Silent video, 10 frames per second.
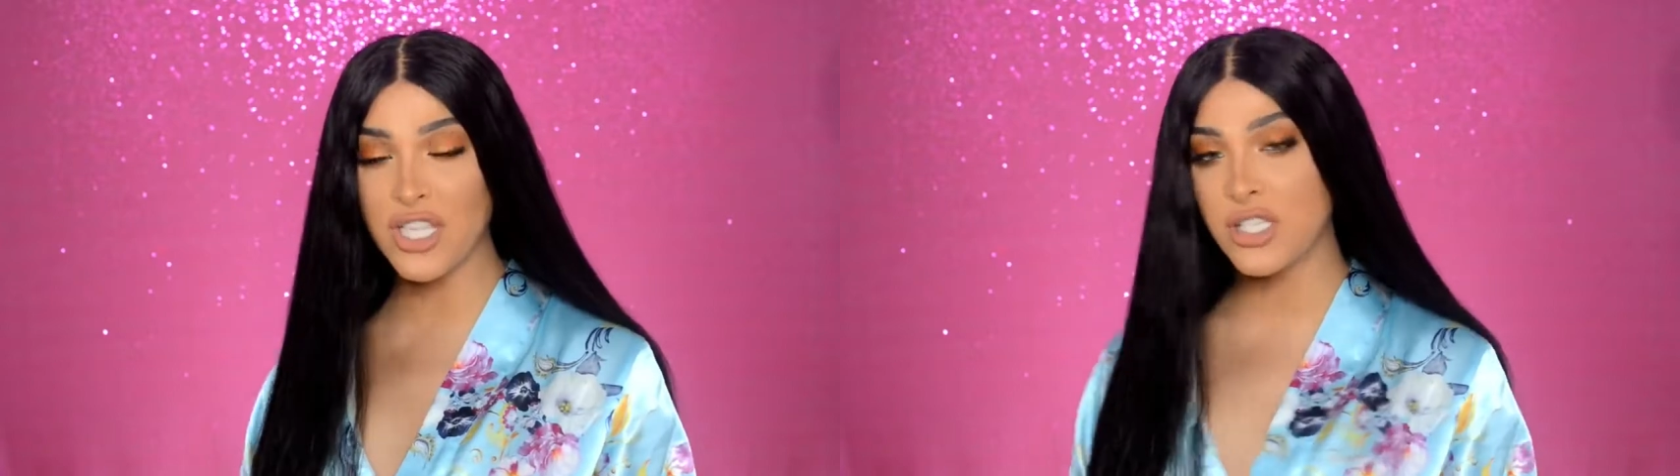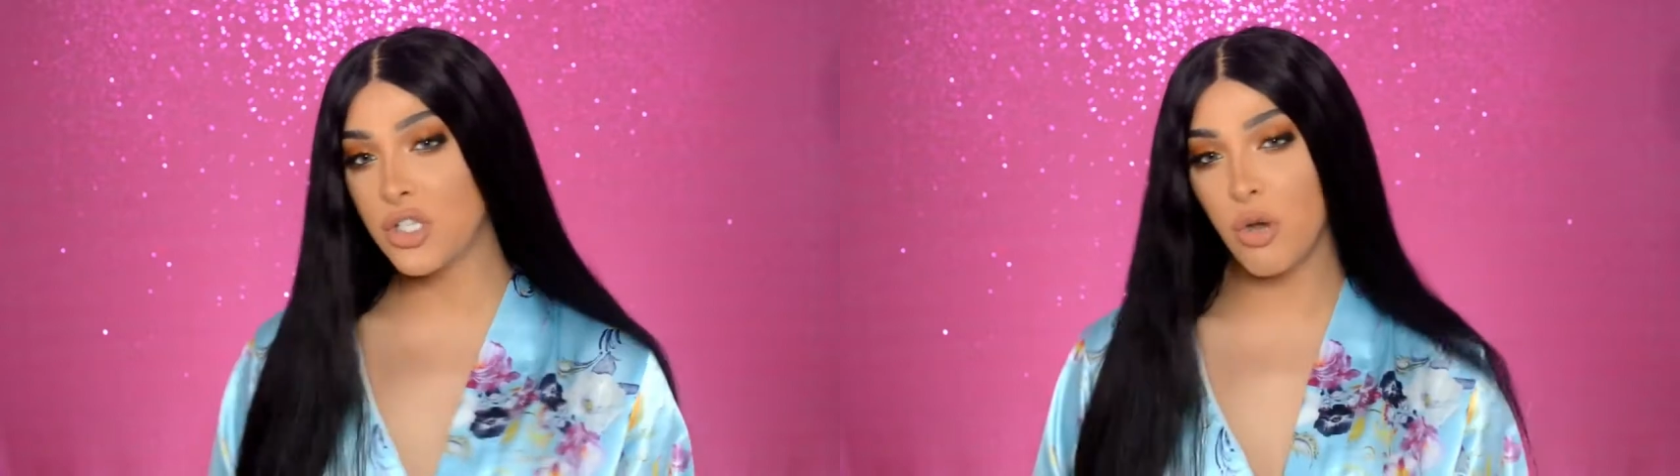
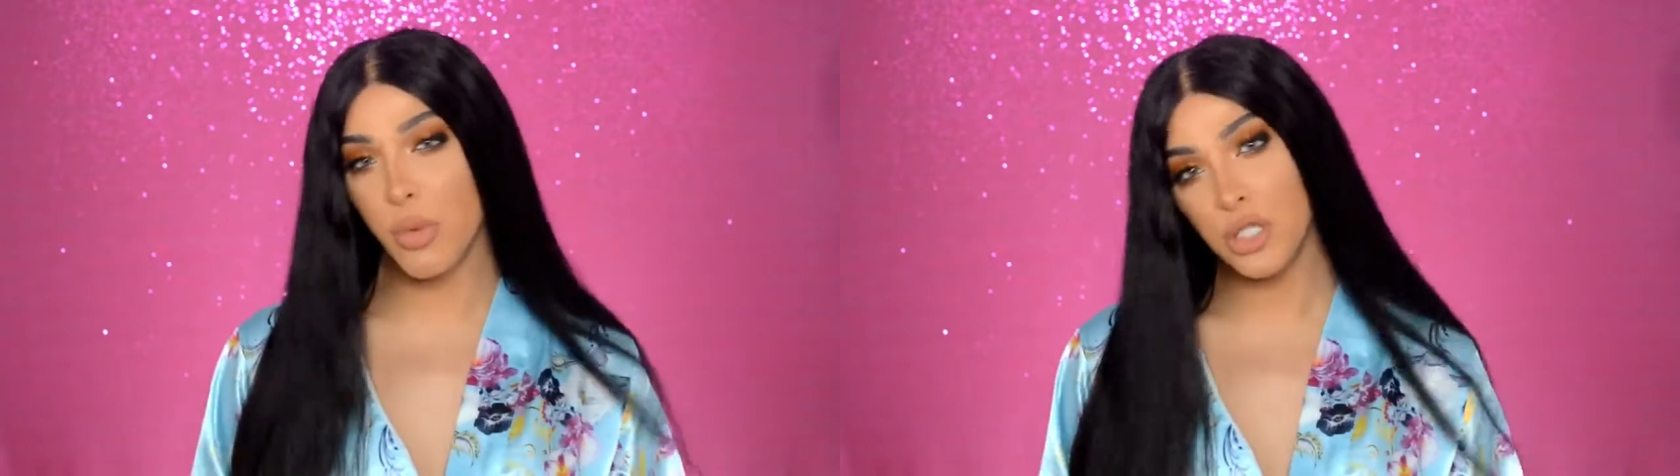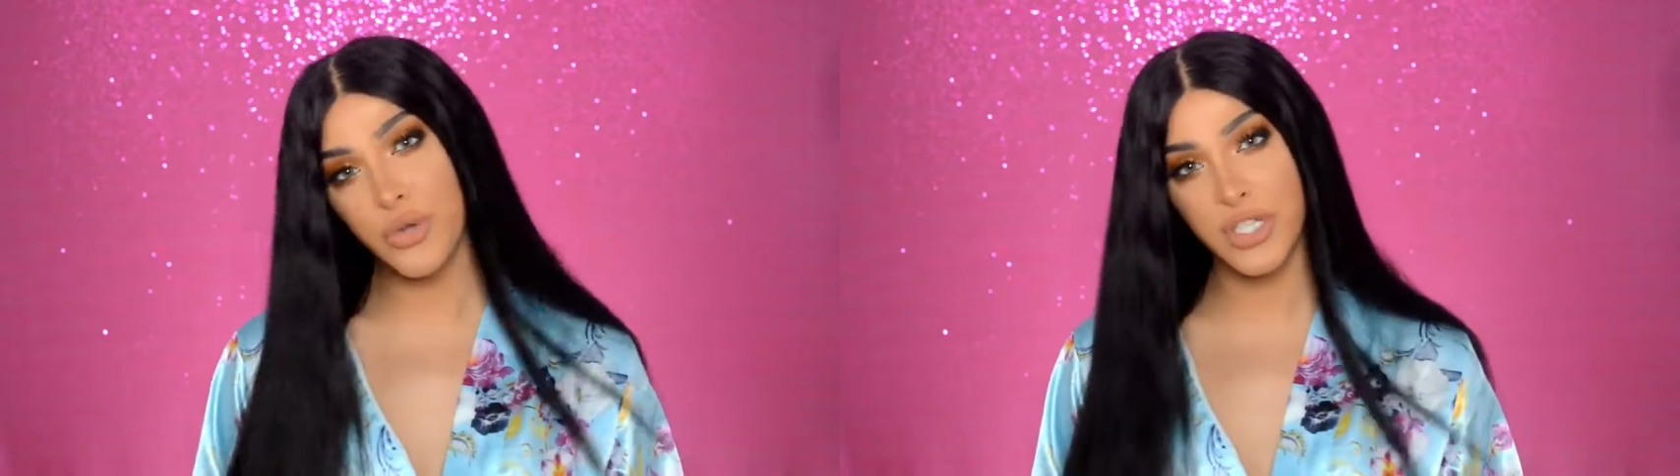it's
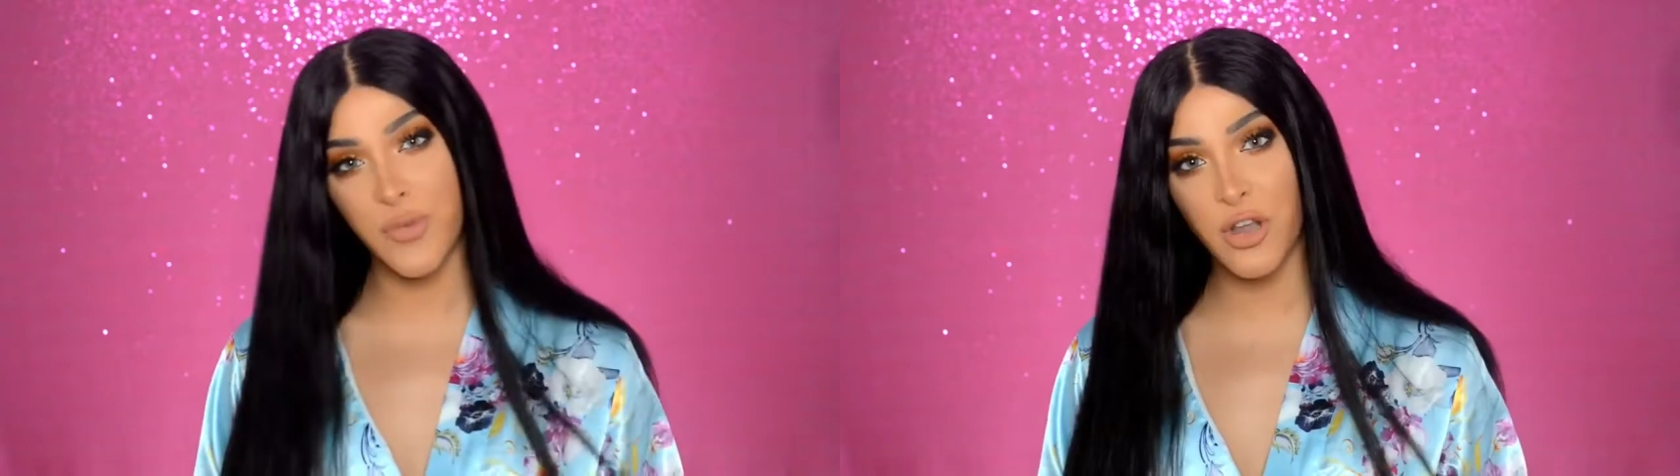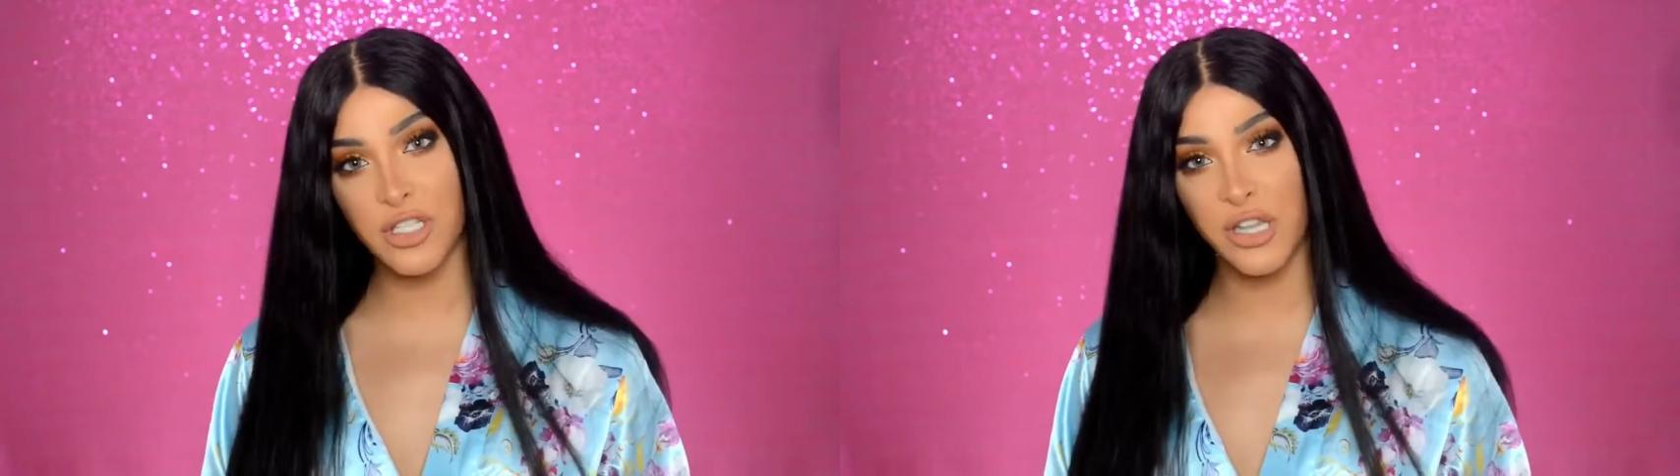normal to
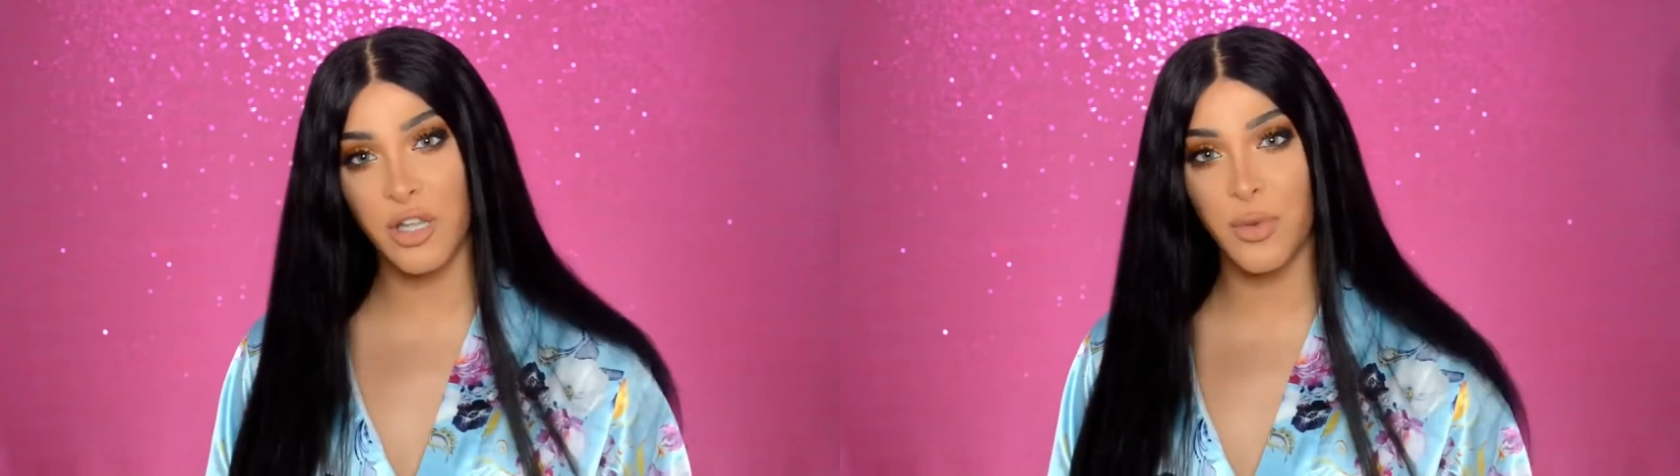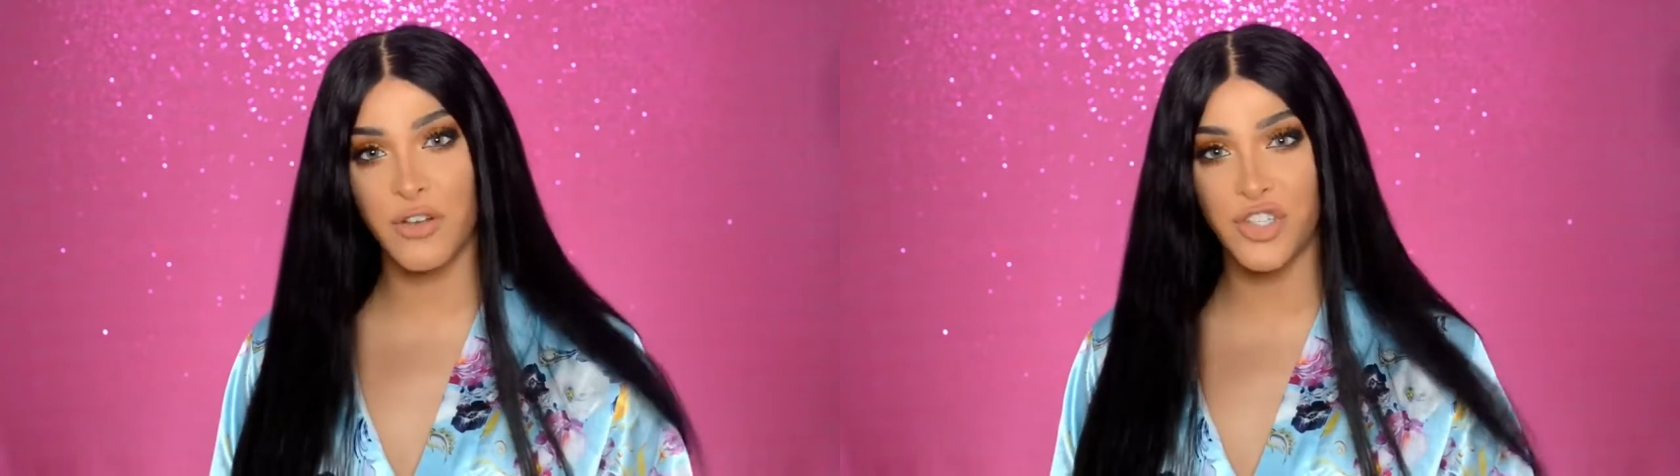experience a
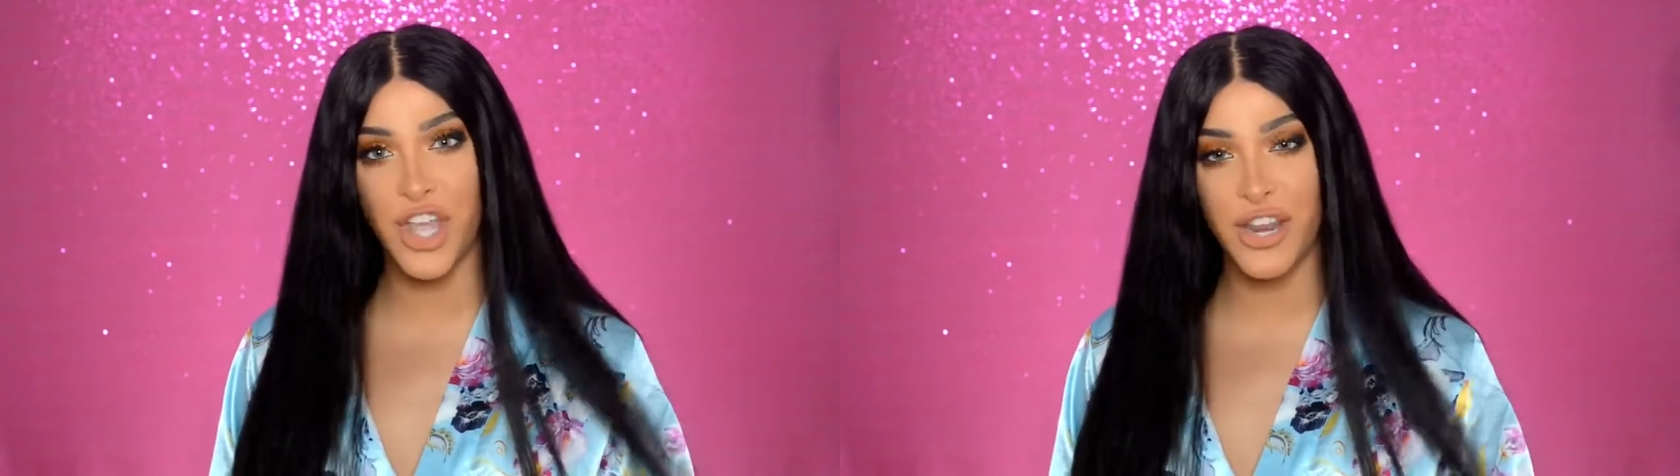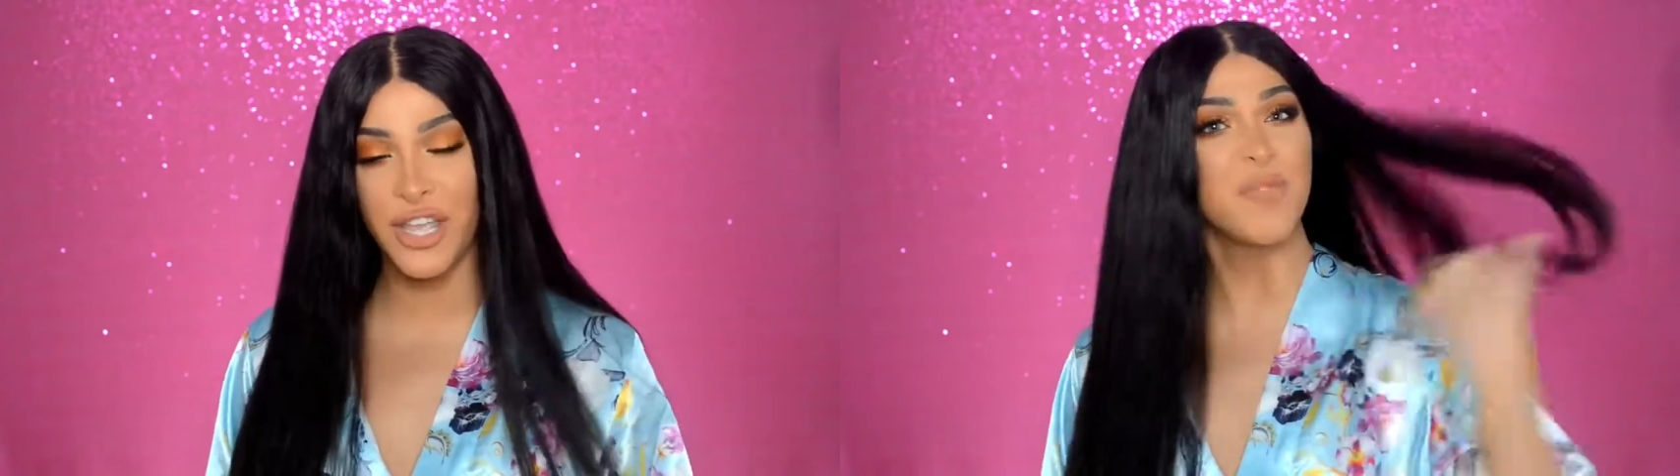little bit of shedding.